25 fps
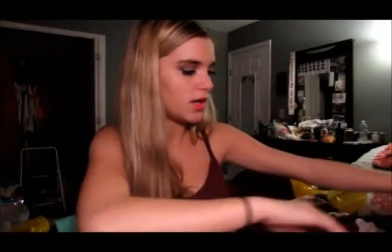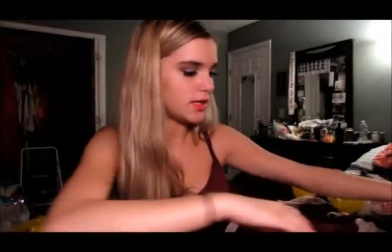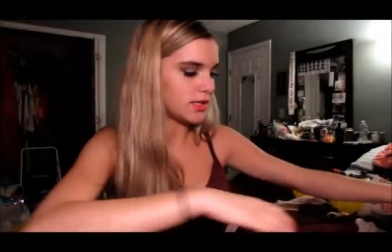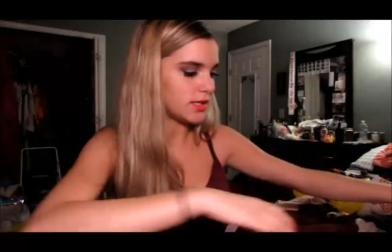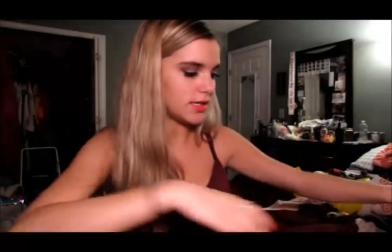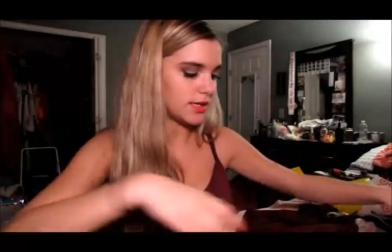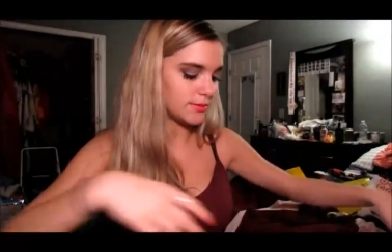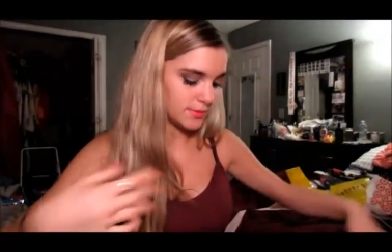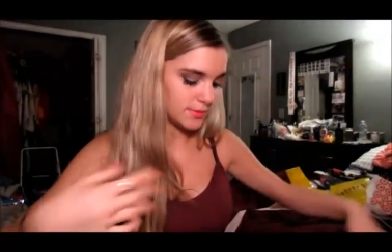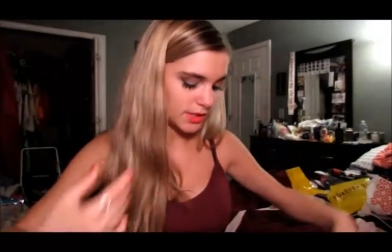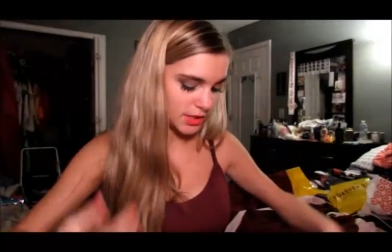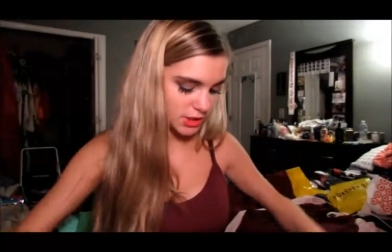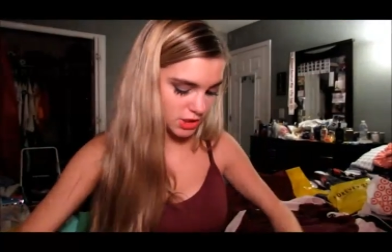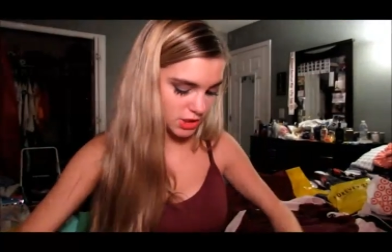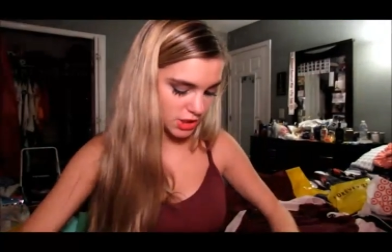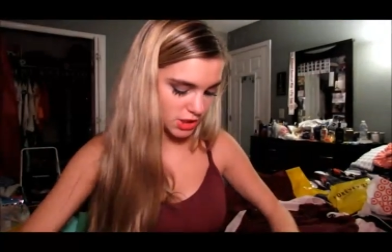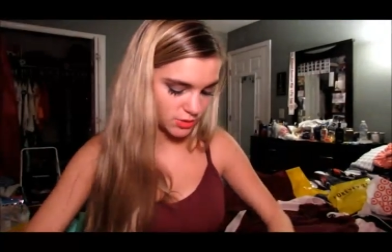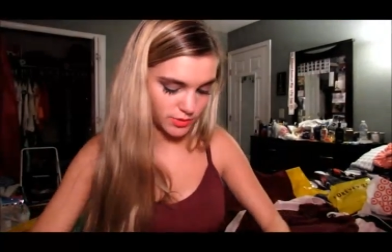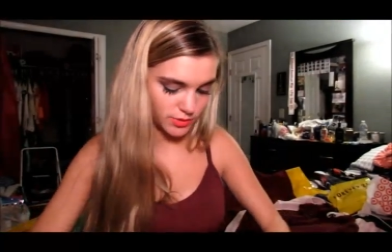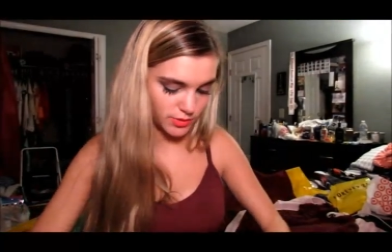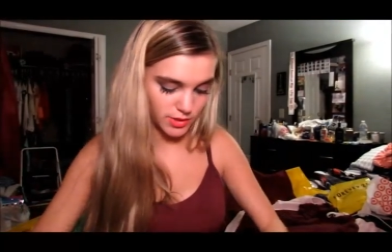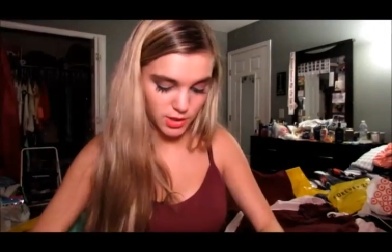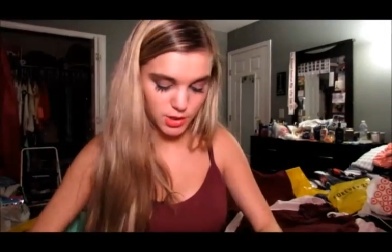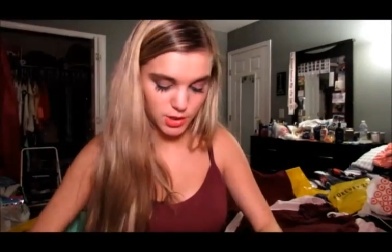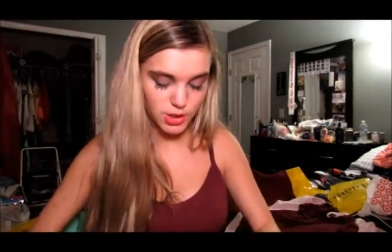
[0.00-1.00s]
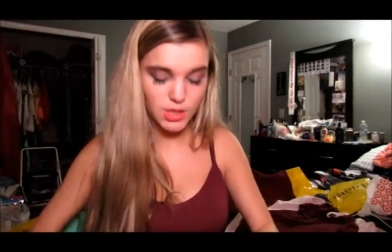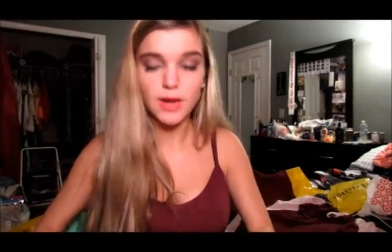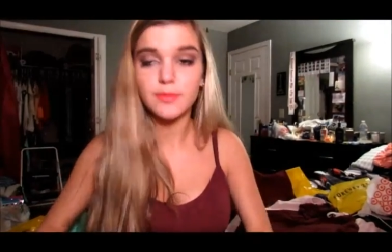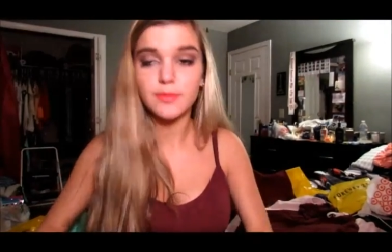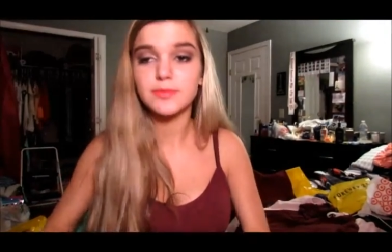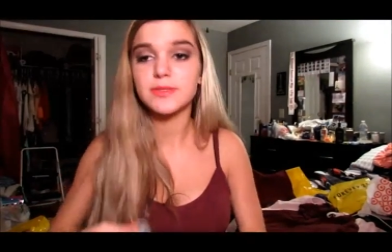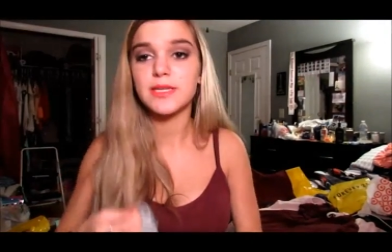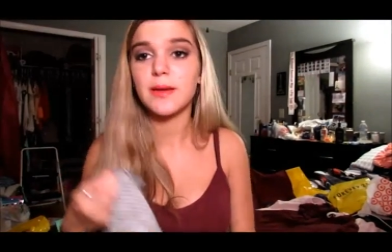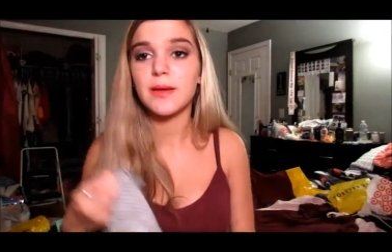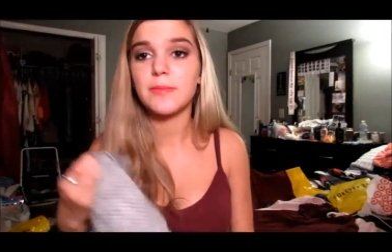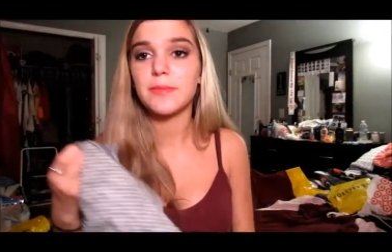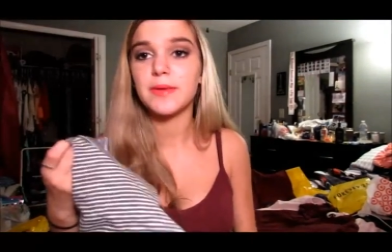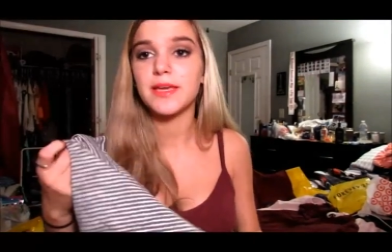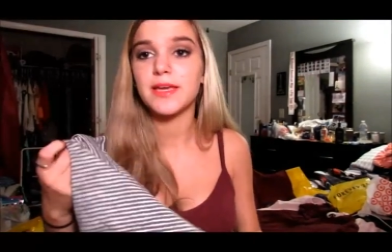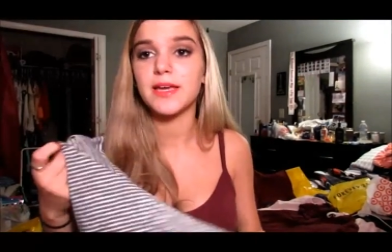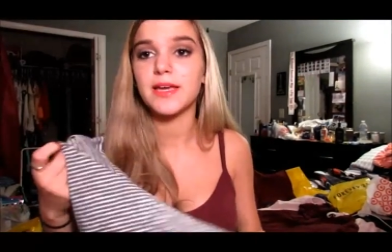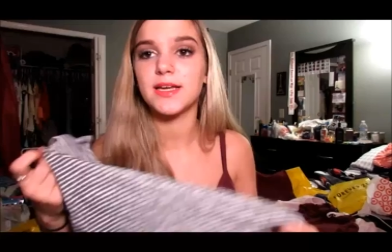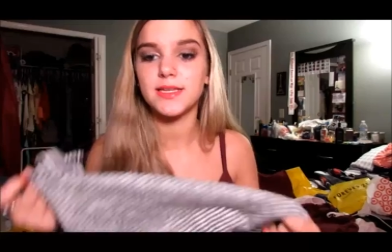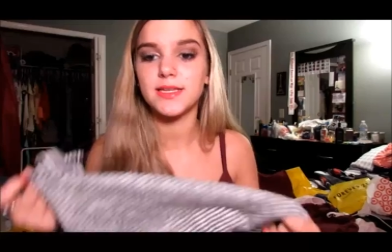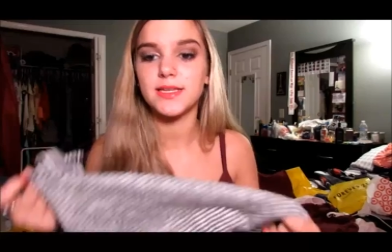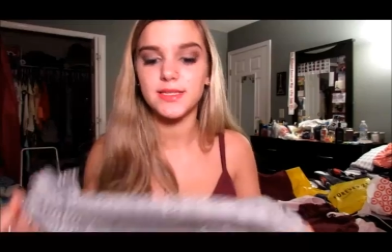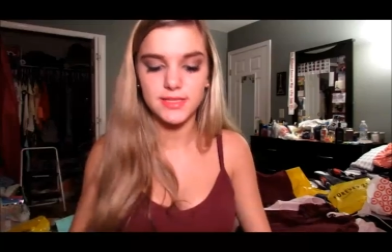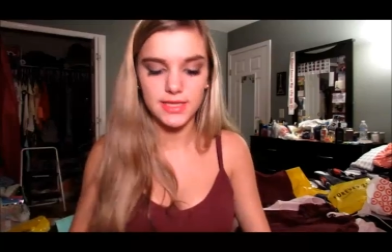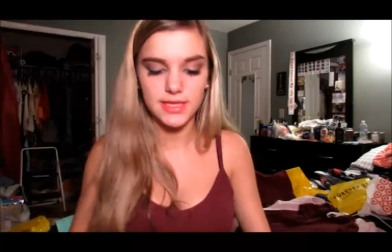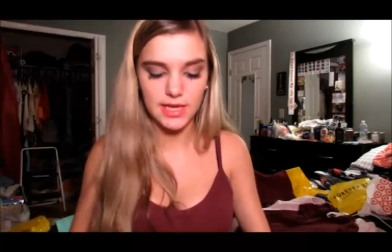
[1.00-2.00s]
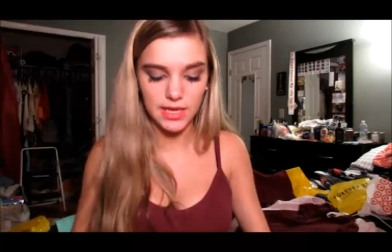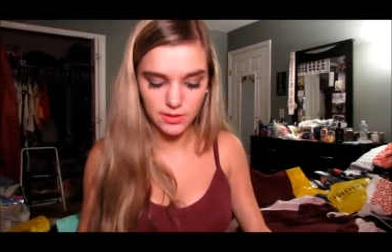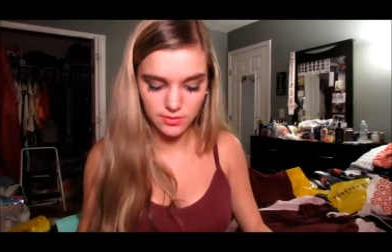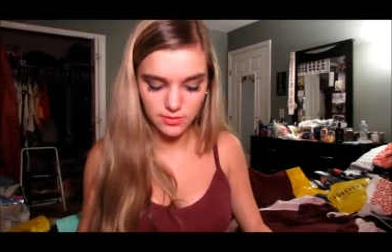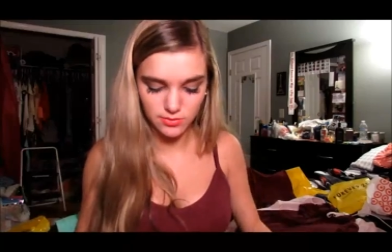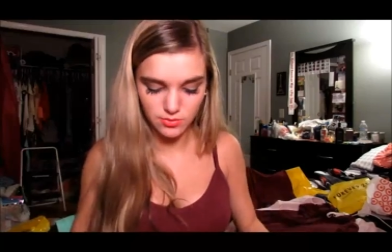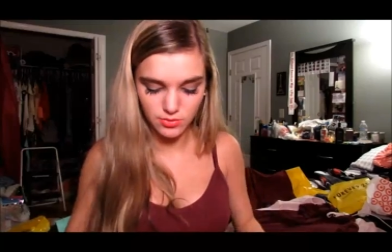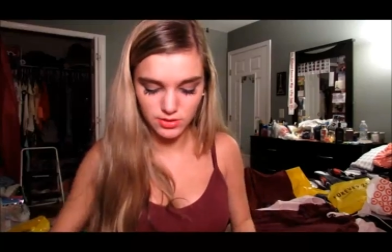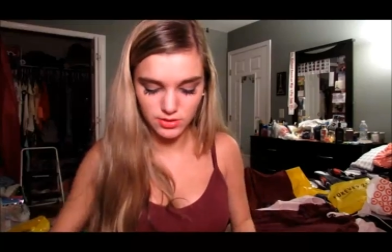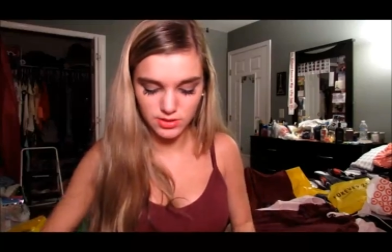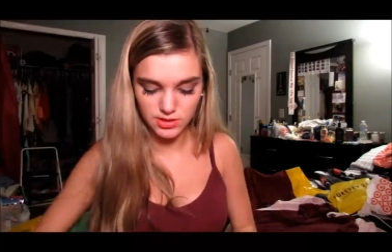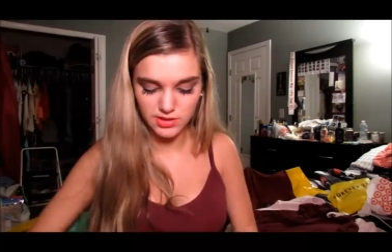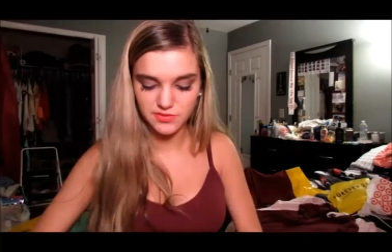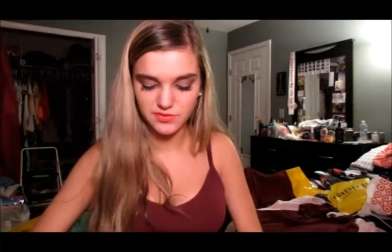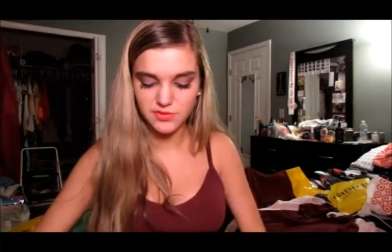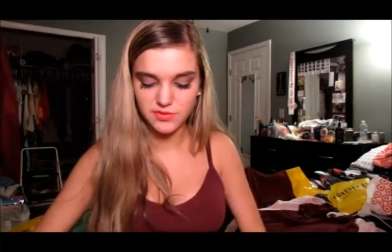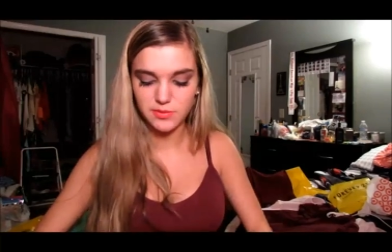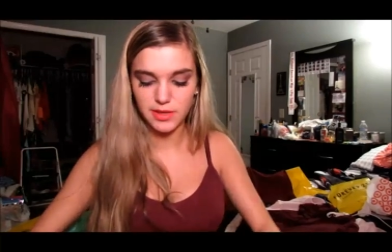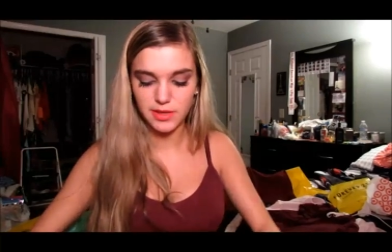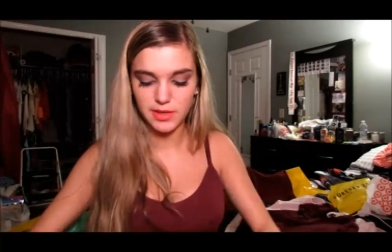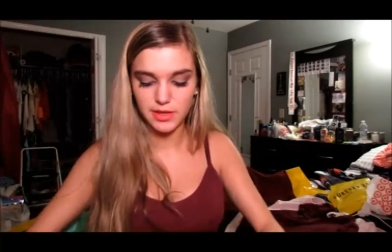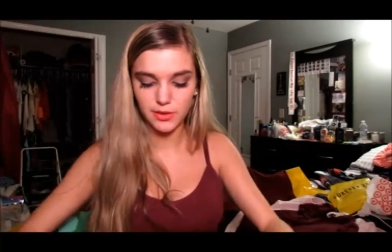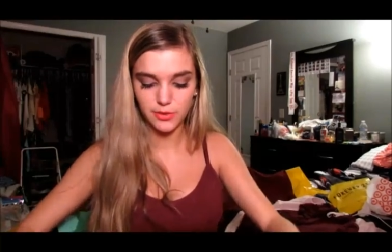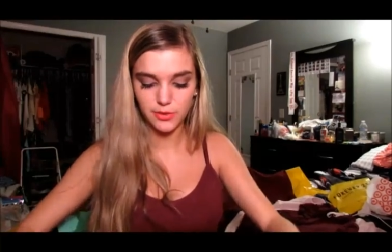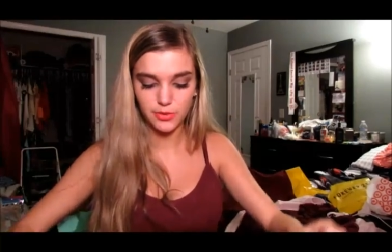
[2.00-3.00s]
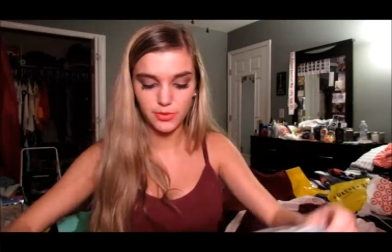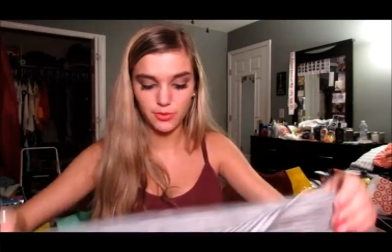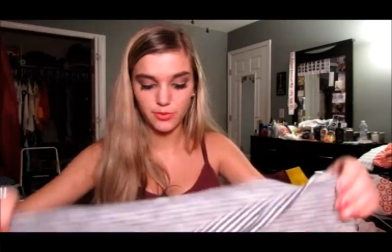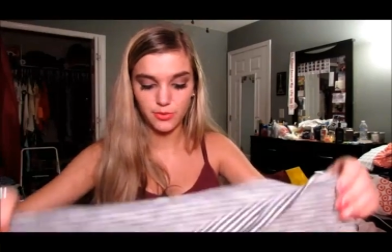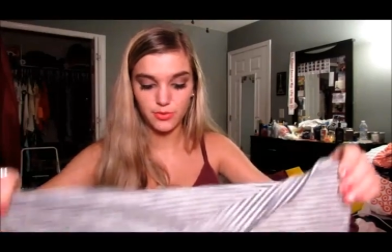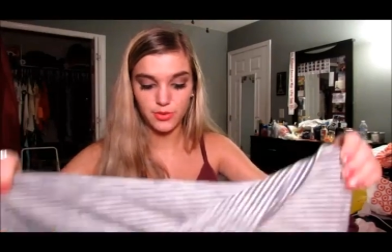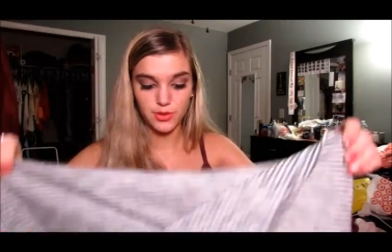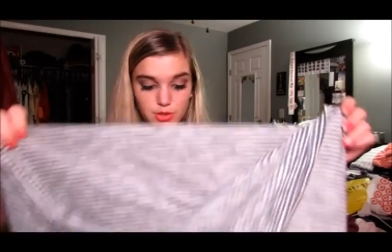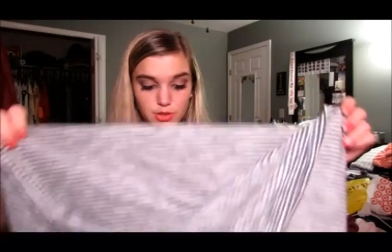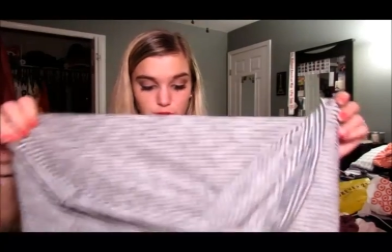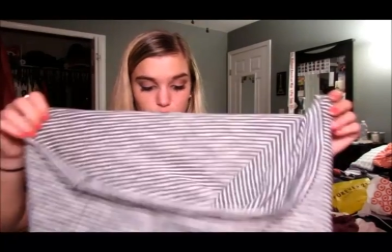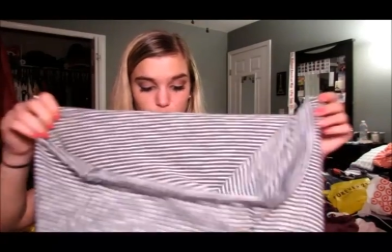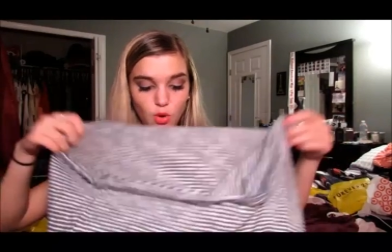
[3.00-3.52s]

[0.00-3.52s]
And I'm not trying to wear a crop top because I wouldn't even make it through the